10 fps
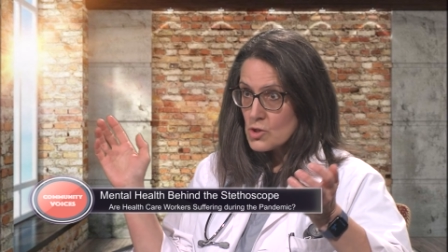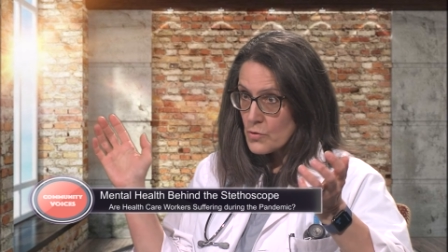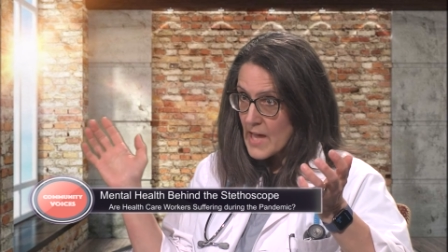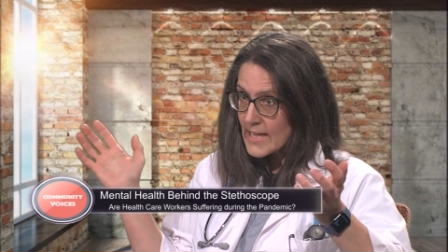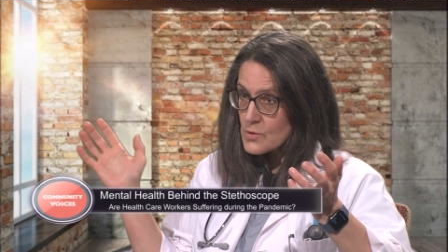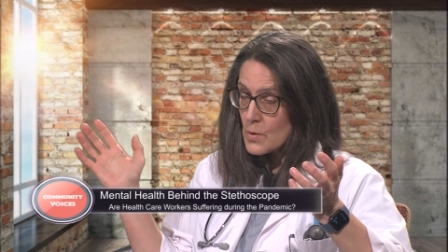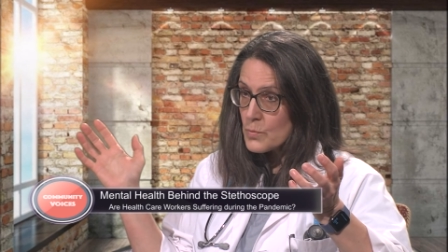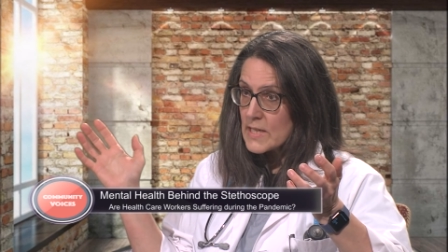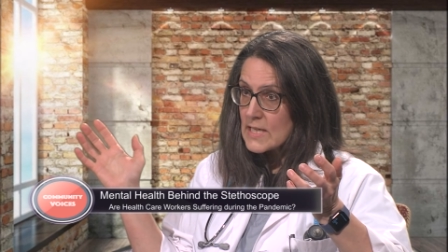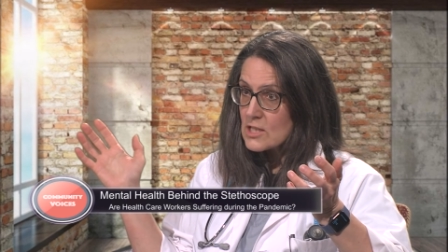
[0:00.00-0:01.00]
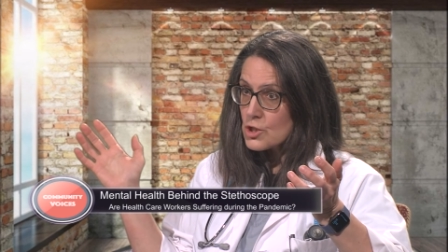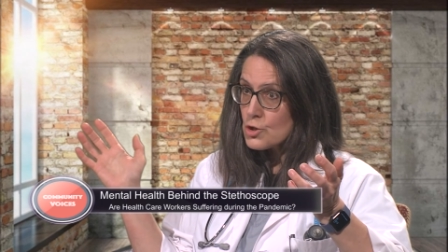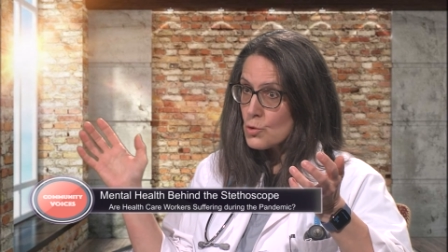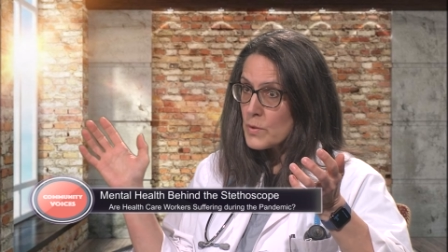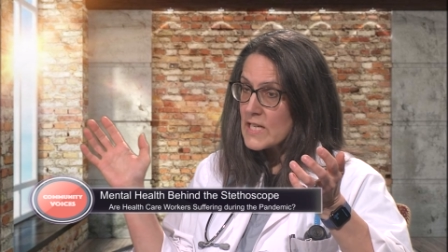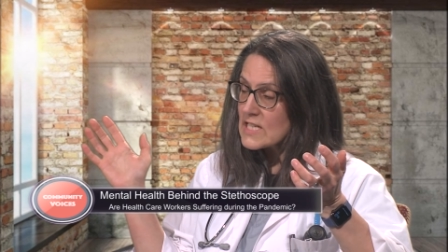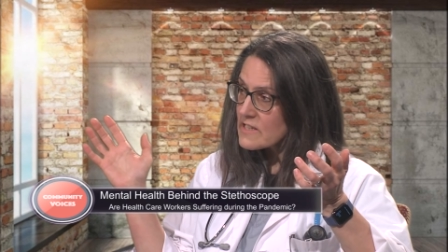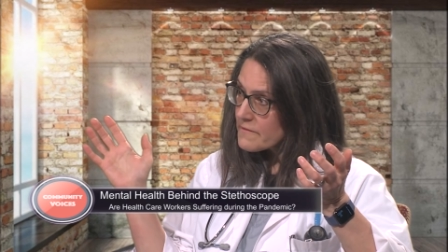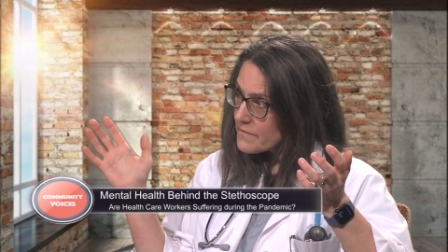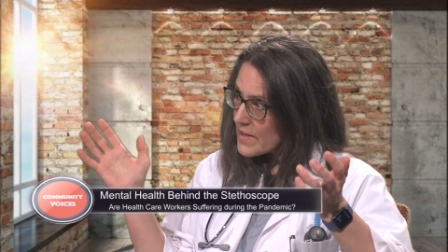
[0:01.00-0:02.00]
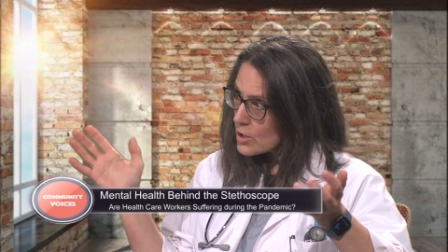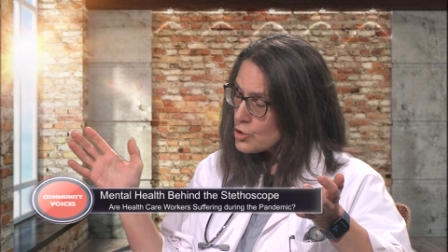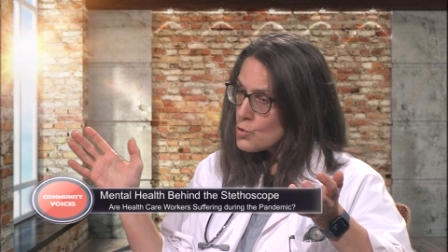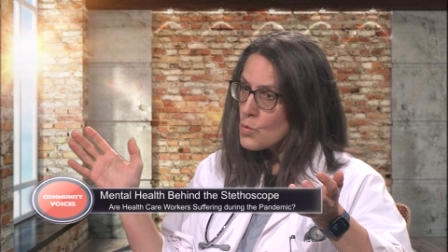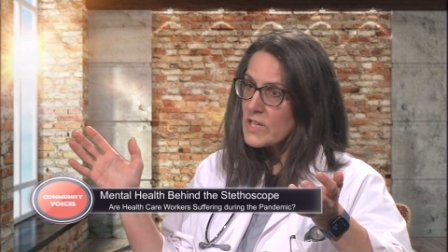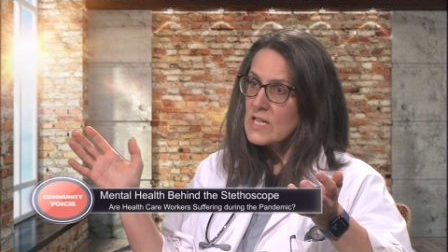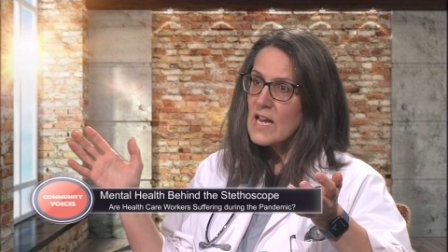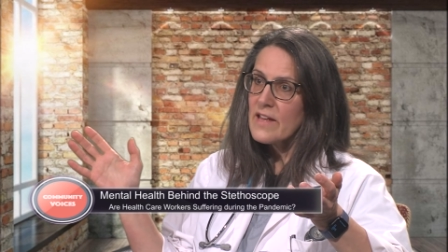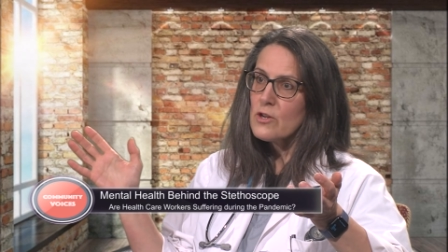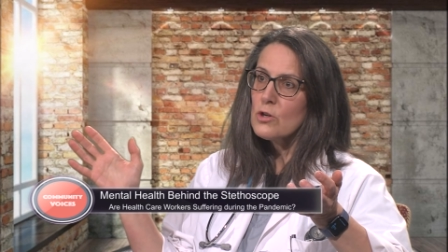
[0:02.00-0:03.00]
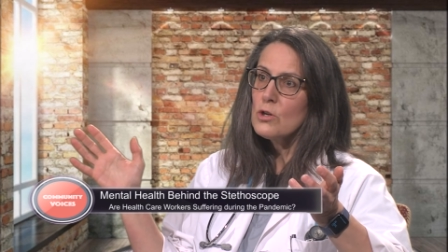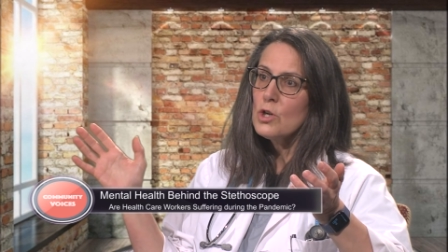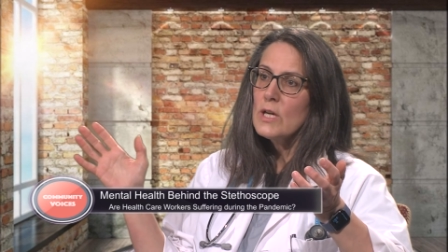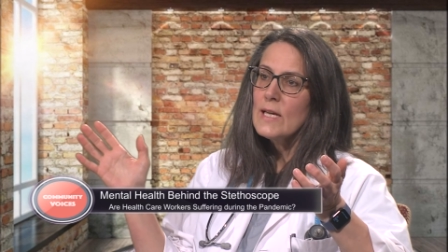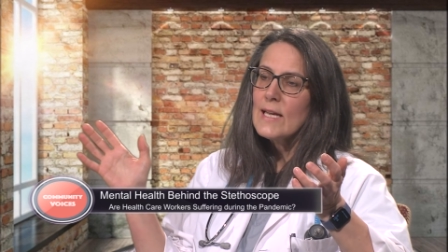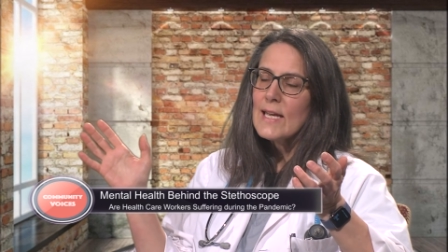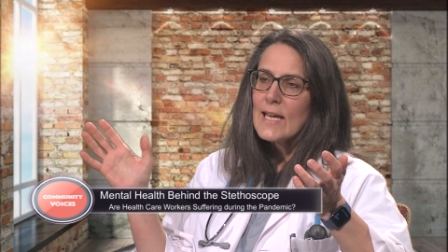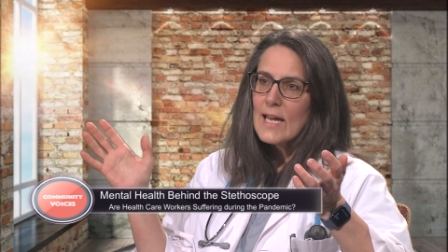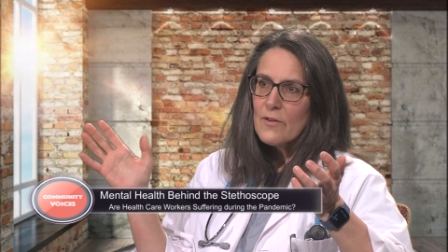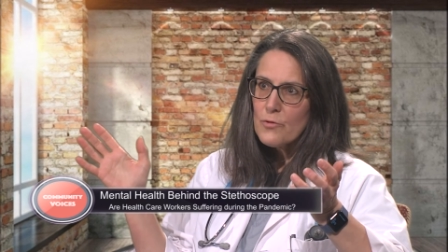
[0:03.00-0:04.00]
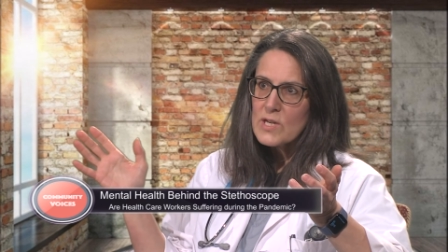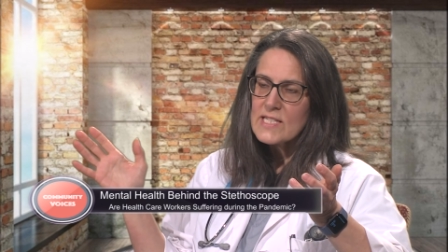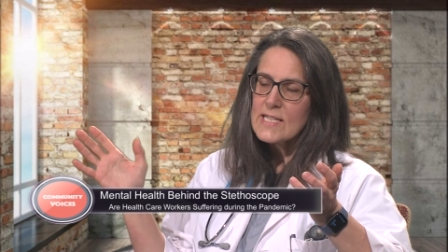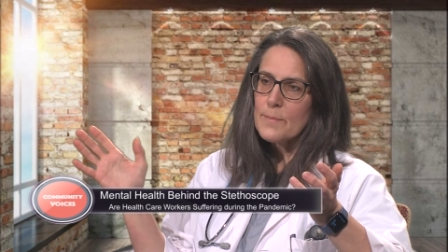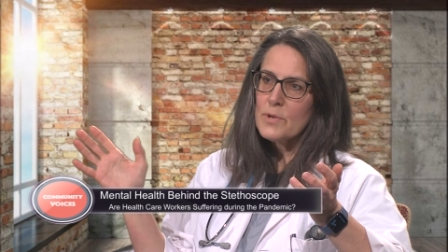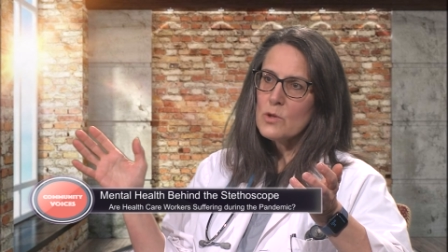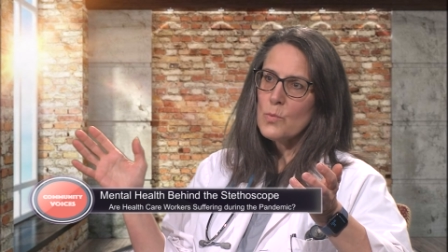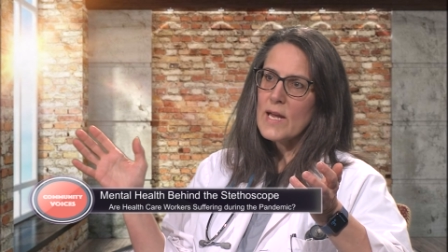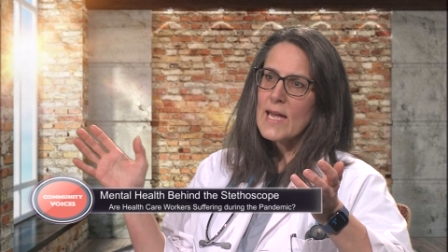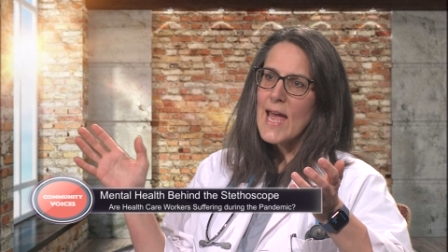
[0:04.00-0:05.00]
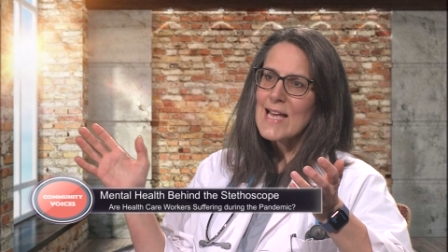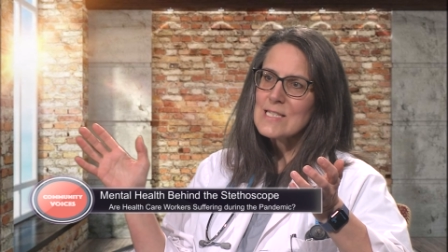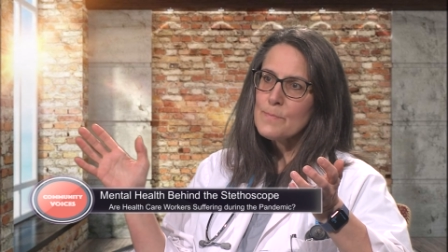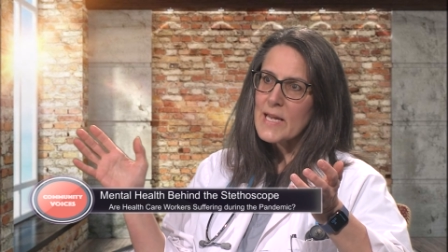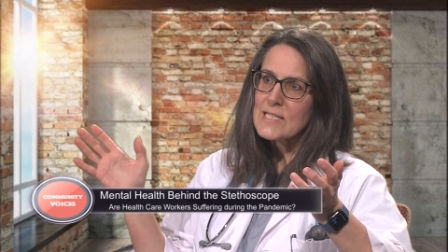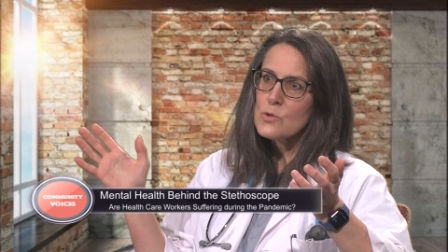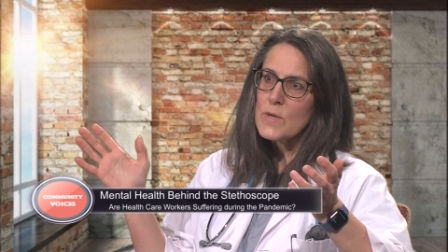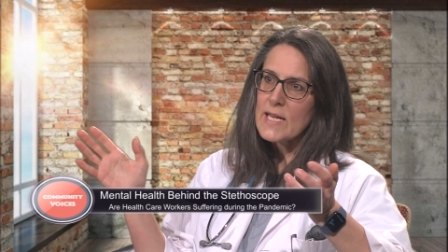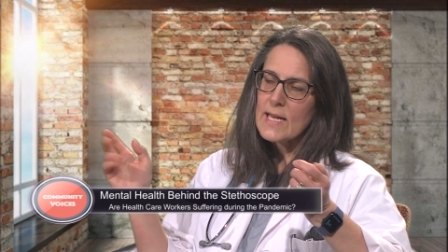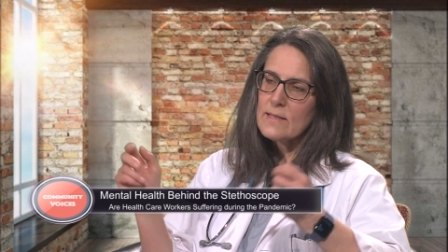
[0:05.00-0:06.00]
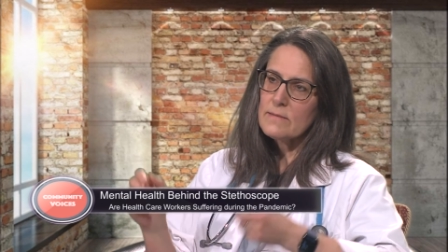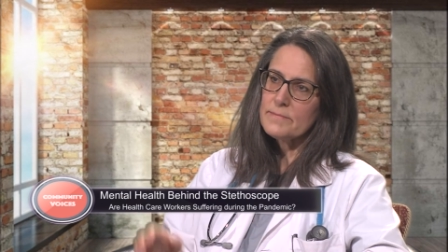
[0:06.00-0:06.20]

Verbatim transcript: So that's what we need to do. We need to value one another every step of the way as best we can.